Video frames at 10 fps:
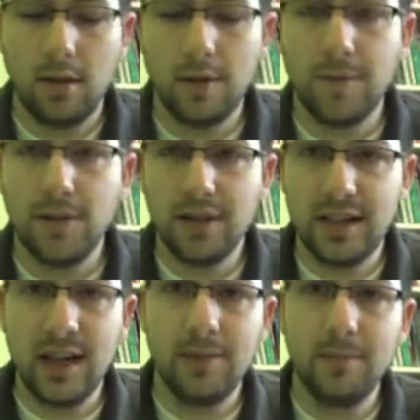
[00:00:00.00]
the first
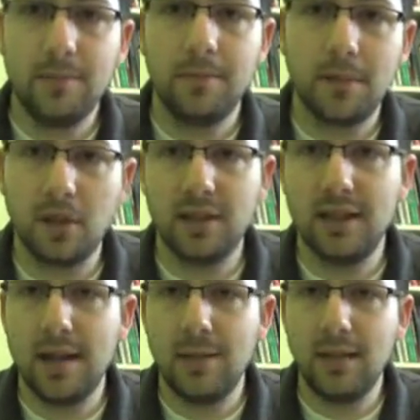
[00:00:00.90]
time, so this
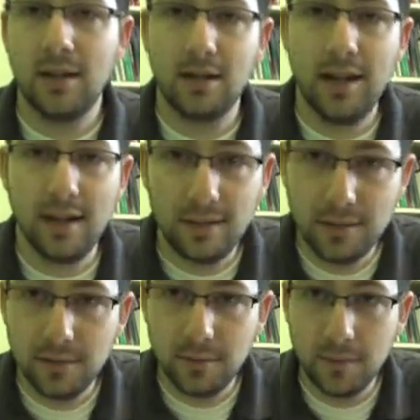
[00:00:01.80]
time it landed on
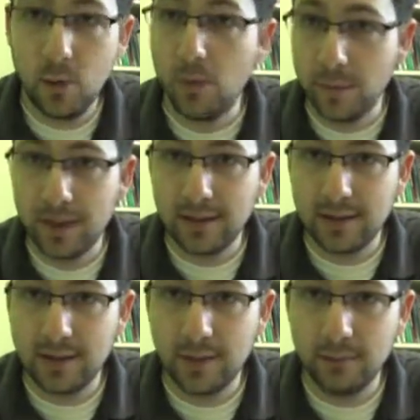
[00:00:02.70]
heads, you'd want to pick
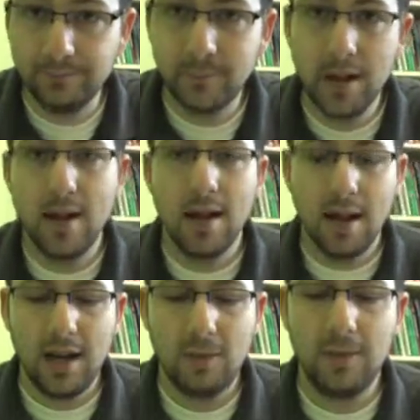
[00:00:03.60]
this up.
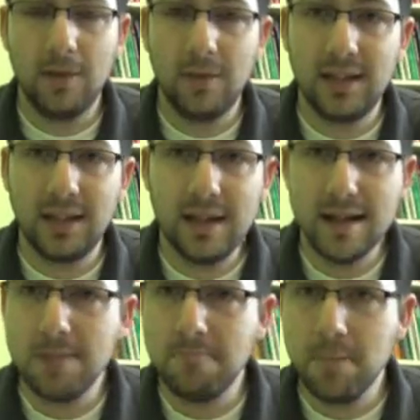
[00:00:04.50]
And if we flipped it
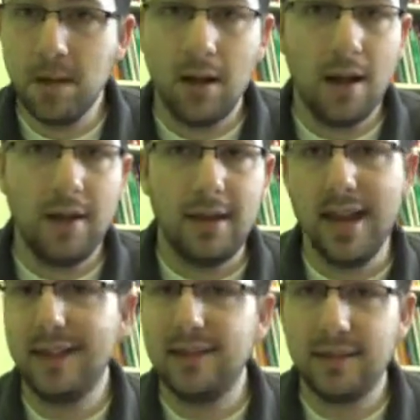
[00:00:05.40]
again, the
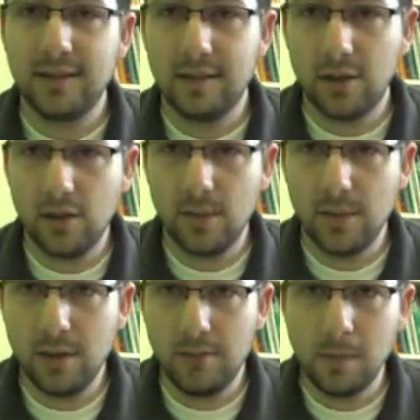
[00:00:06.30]
heads doesn't
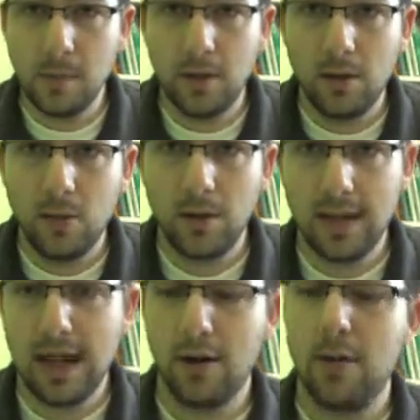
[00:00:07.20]
determine what
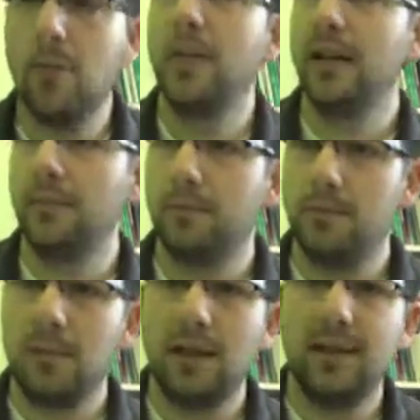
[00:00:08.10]
the outcome will be.
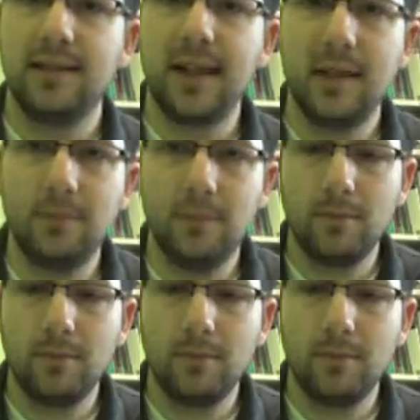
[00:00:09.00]
This time,